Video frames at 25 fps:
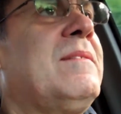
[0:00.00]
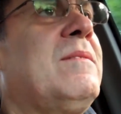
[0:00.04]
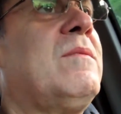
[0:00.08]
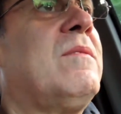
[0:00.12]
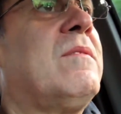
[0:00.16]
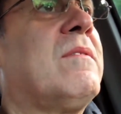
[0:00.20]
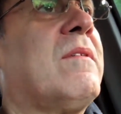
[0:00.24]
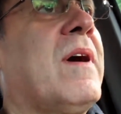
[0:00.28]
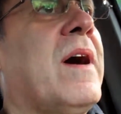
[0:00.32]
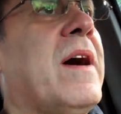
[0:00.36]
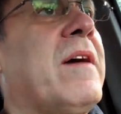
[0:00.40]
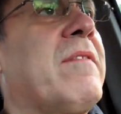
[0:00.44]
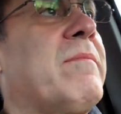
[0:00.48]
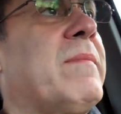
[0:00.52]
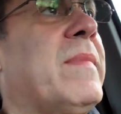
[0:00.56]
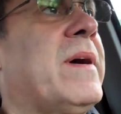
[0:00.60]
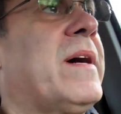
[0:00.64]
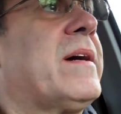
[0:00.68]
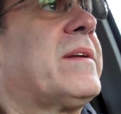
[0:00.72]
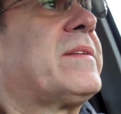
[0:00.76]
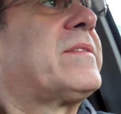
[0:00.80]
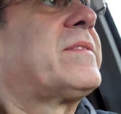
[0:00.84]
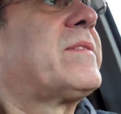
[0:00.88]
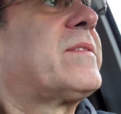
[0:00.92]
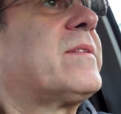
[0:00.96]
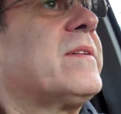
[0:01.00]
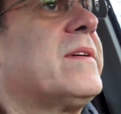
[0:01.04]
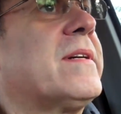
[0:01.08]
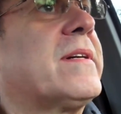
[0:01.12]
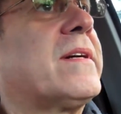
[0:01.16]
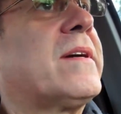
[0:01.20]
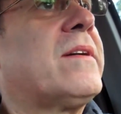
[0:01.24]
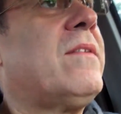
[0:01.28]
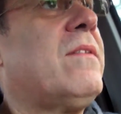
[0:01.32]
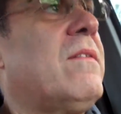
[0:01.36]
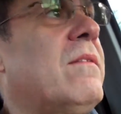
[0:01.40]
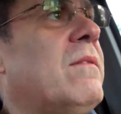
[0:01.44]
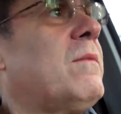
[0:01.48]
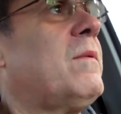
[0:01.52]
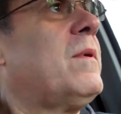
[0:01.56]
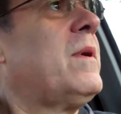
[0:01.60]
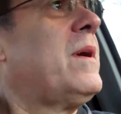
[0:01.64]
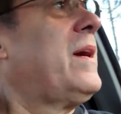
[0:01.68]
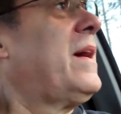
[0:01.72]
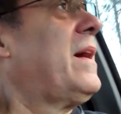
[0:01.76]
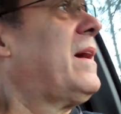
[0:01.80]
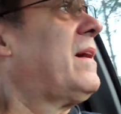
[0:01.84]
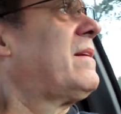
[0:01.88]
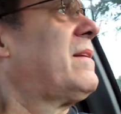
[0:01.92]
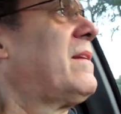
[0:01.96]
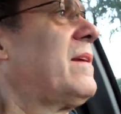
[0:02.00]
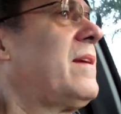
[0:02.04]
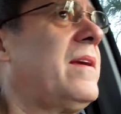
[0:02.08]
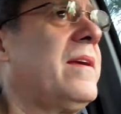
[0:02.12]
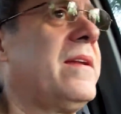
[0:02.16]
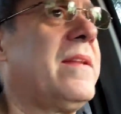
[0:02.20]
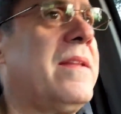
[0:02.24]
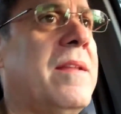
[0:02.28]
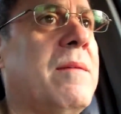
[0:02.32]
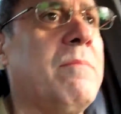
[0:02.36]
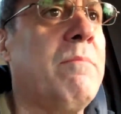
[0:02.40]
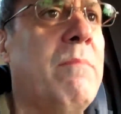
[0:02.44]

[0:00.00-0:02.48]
Drive my truck all the way out to get the